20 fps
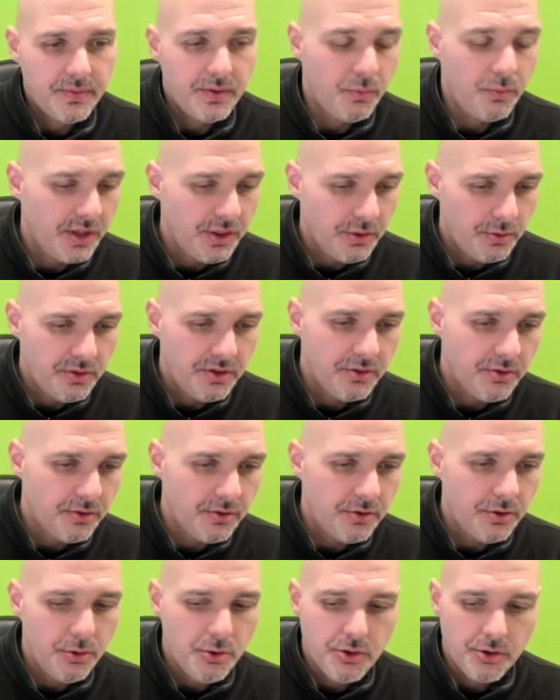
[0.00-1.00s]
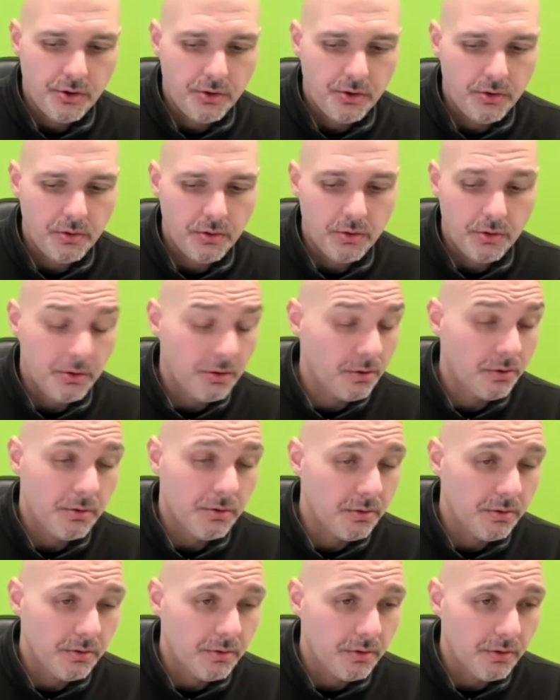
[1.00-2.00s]
whether it's institutional
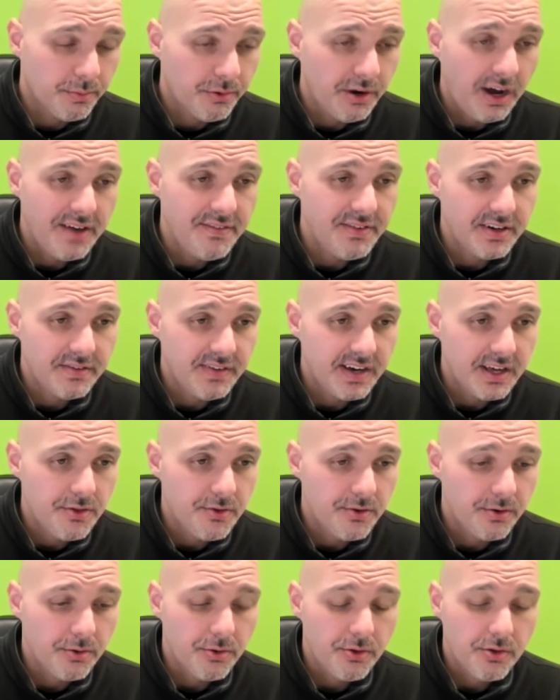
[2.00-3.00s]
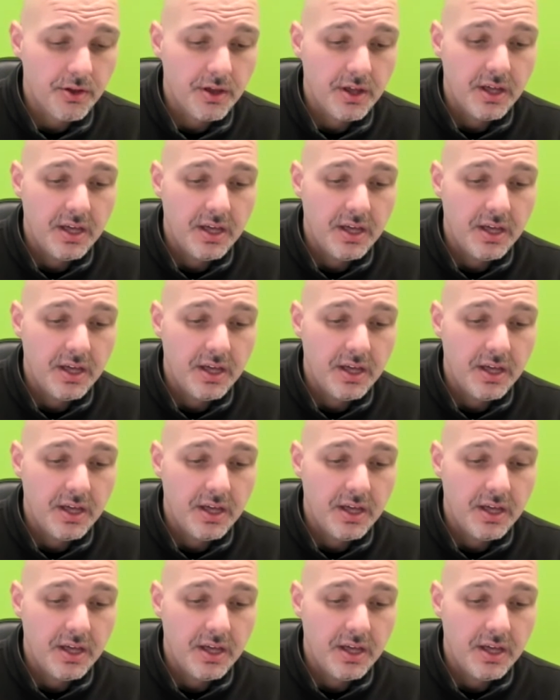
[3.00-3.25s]
or private investors,